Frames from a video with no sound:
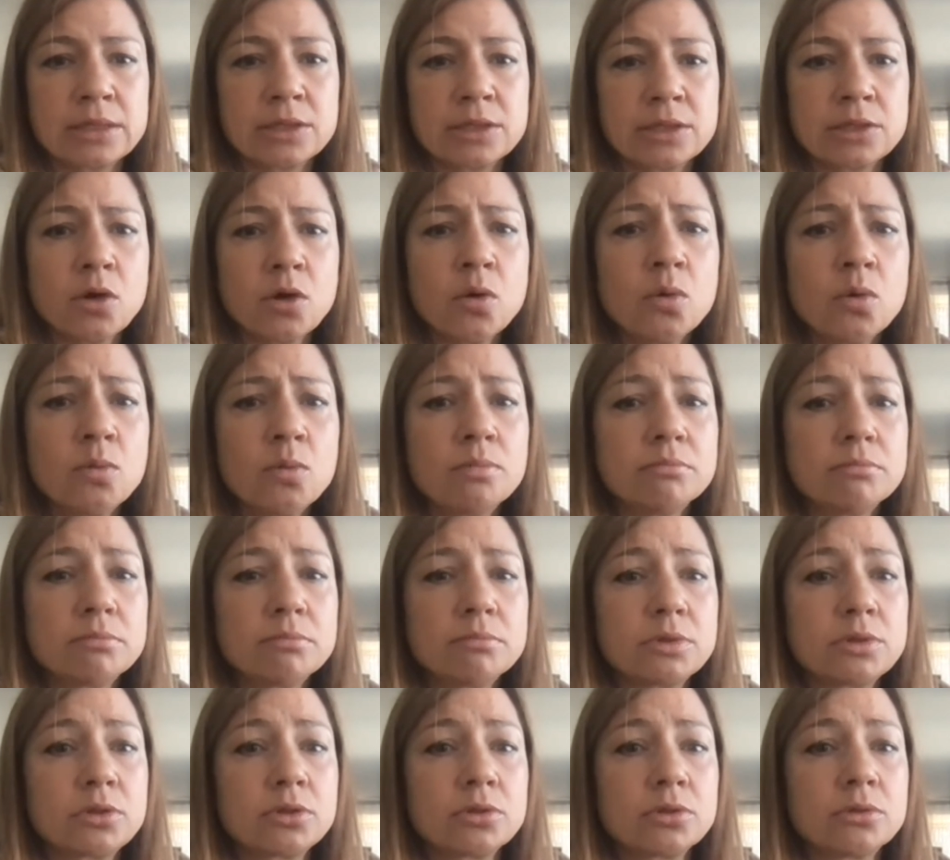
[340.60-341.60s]
So
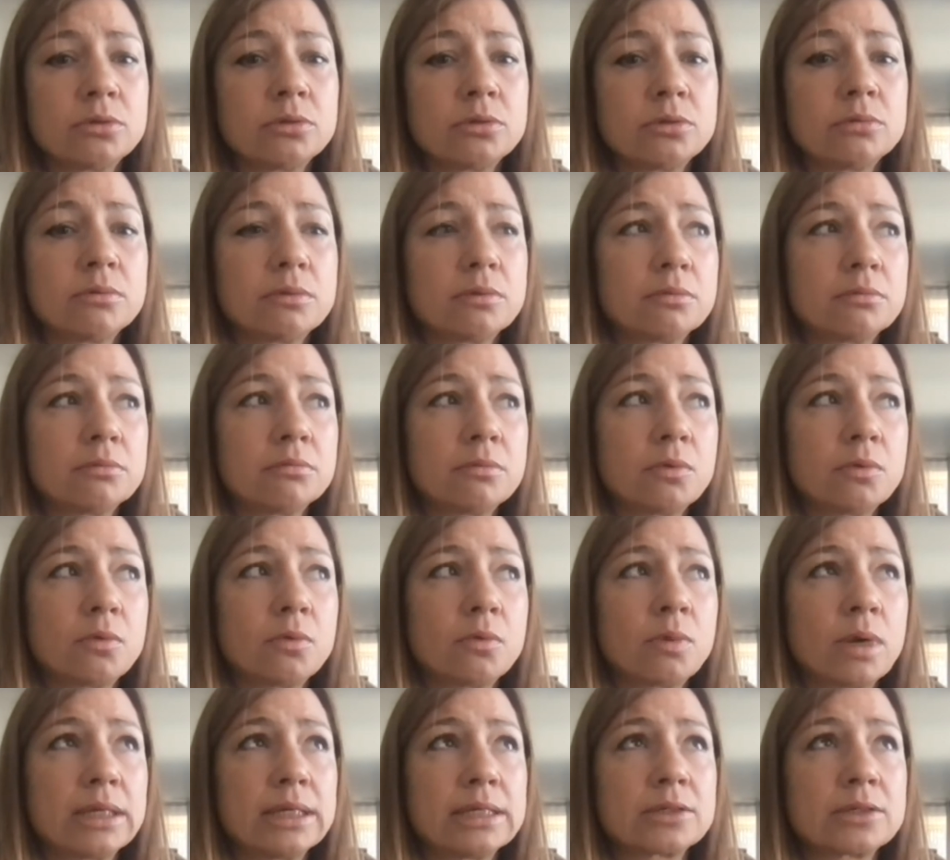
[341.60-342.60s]

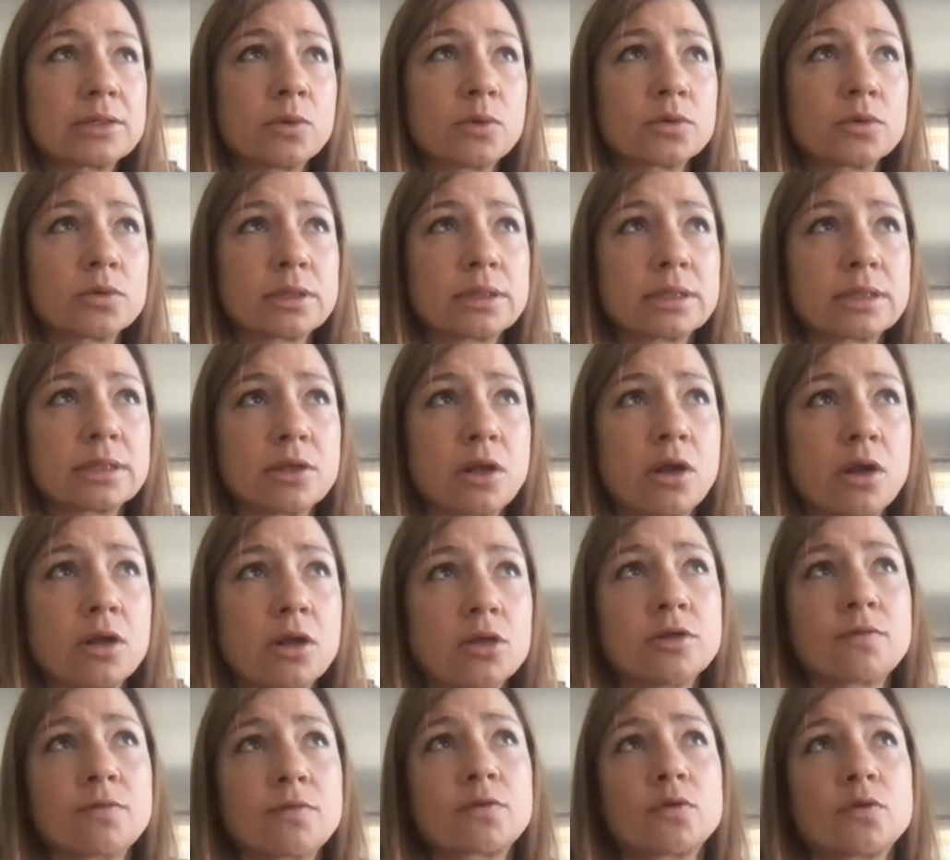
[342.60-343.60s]
what is also
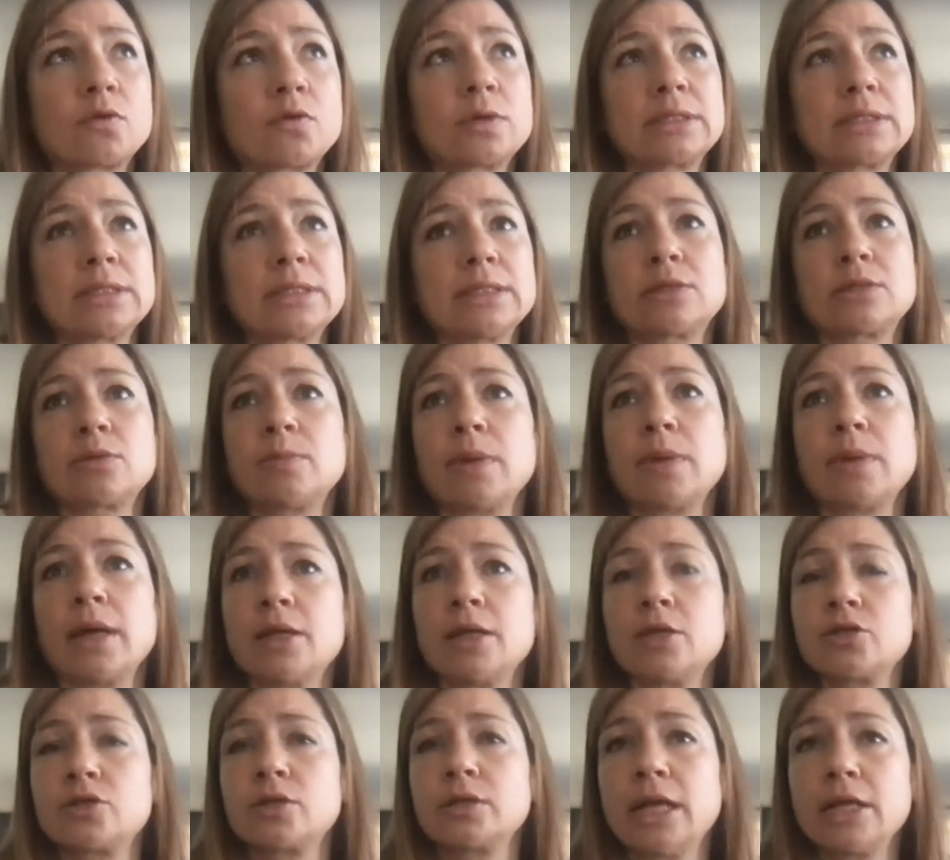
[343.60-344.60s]
technology, of course, is to
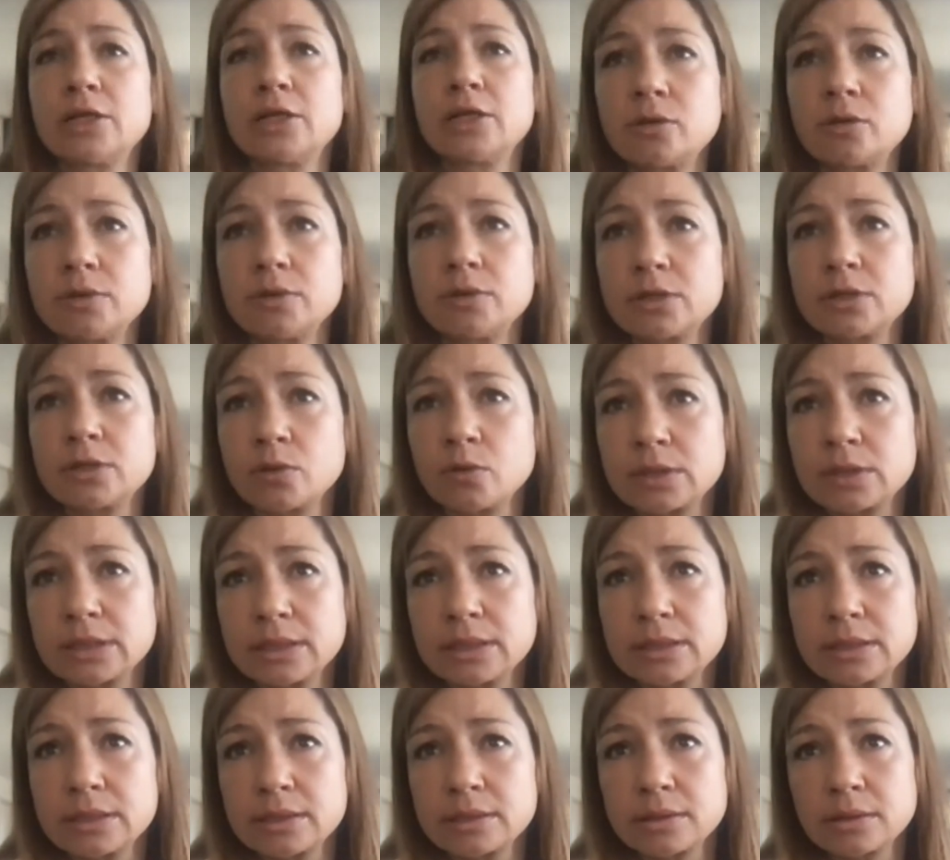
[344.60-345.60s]
manage the natural
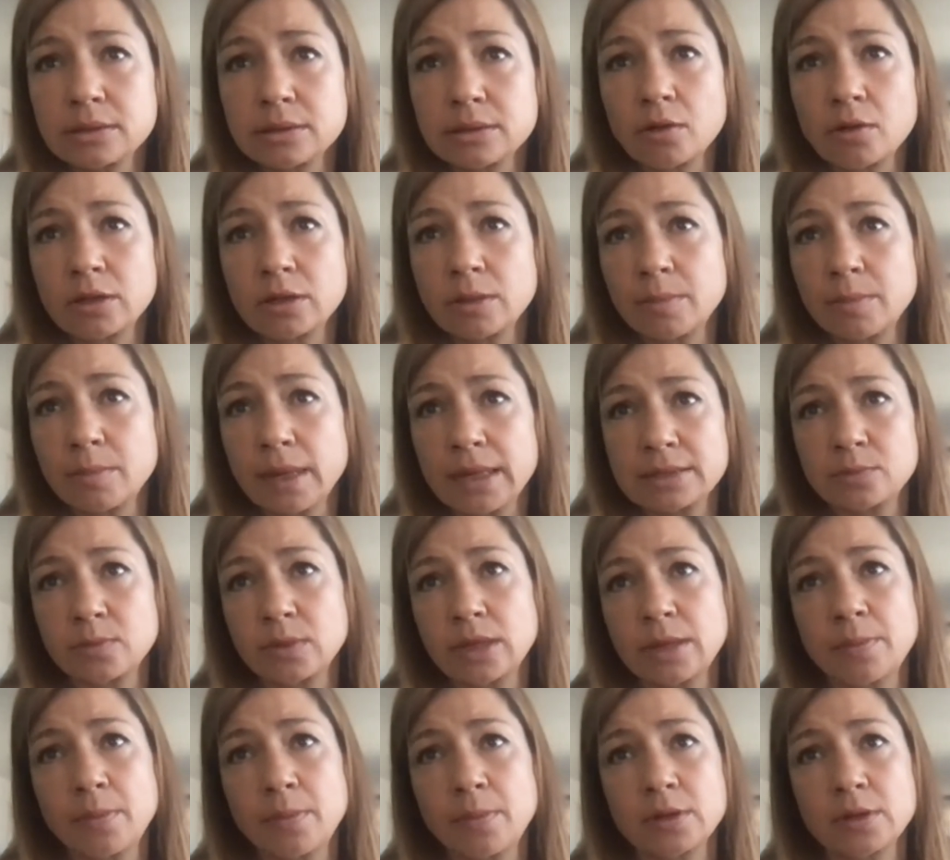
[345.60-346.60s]
resources on the best
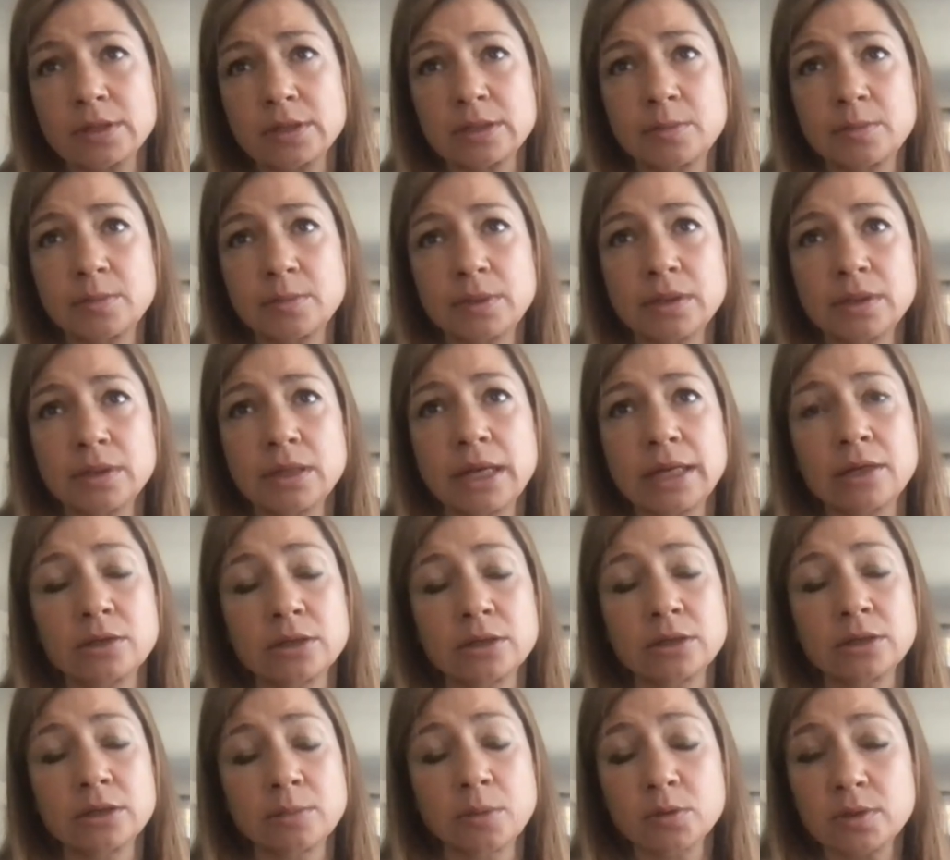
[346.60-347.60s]
way possible and
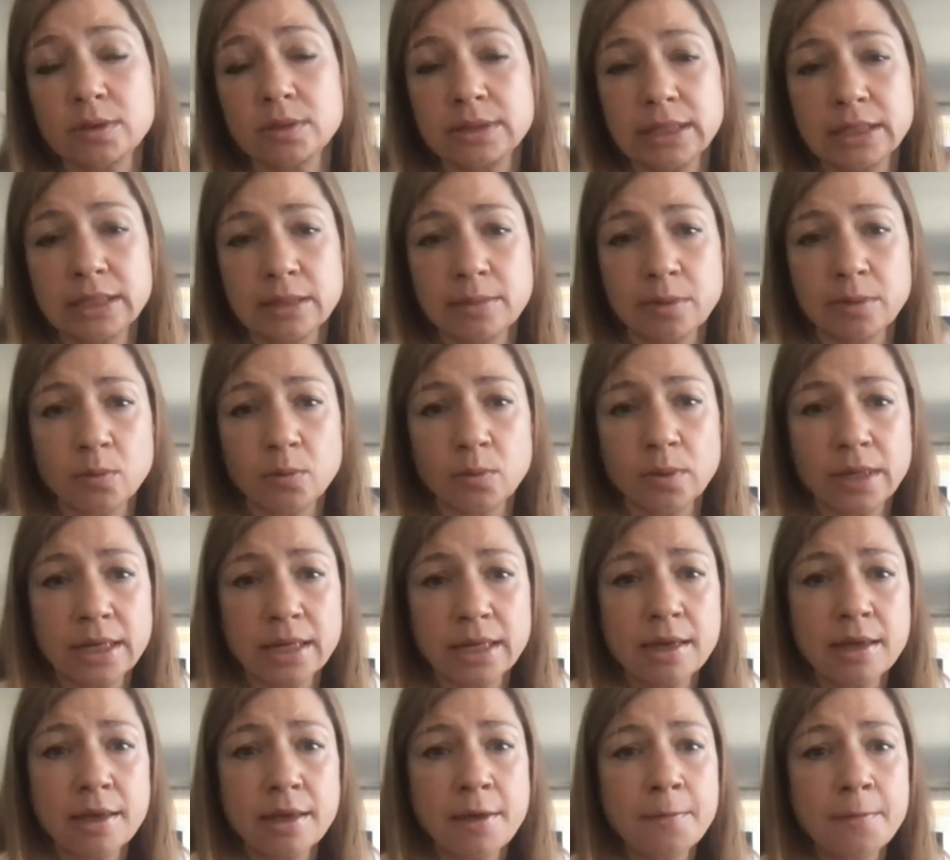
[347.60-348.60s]
on the most sustainable
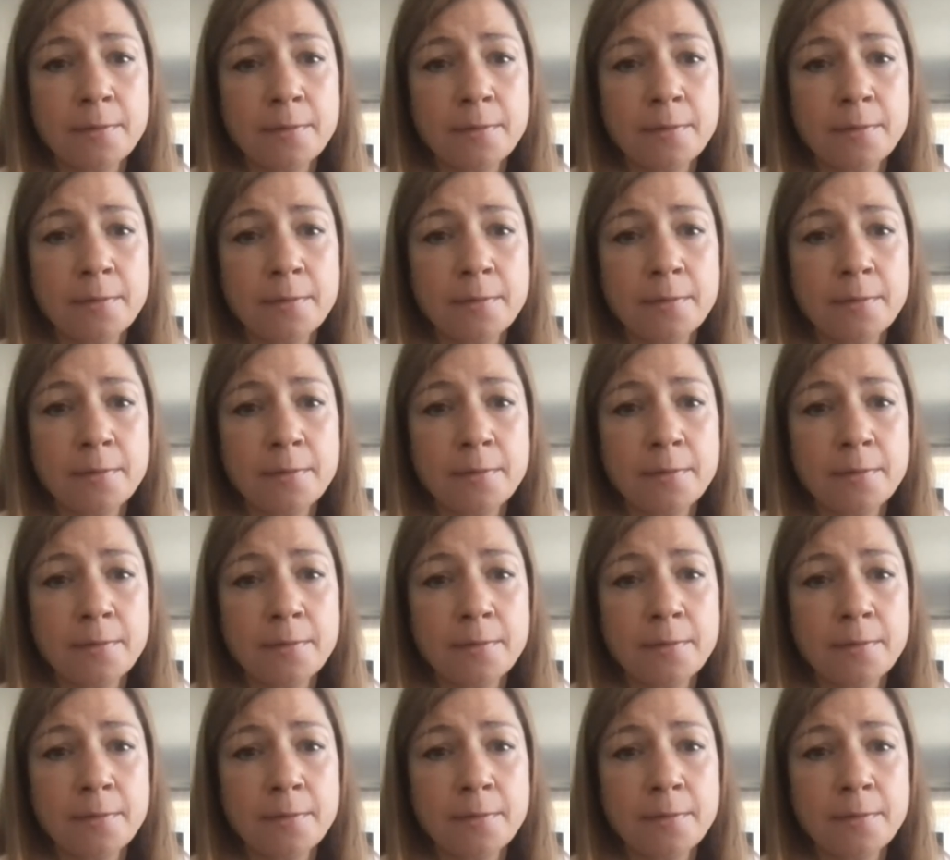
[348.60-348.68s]
way.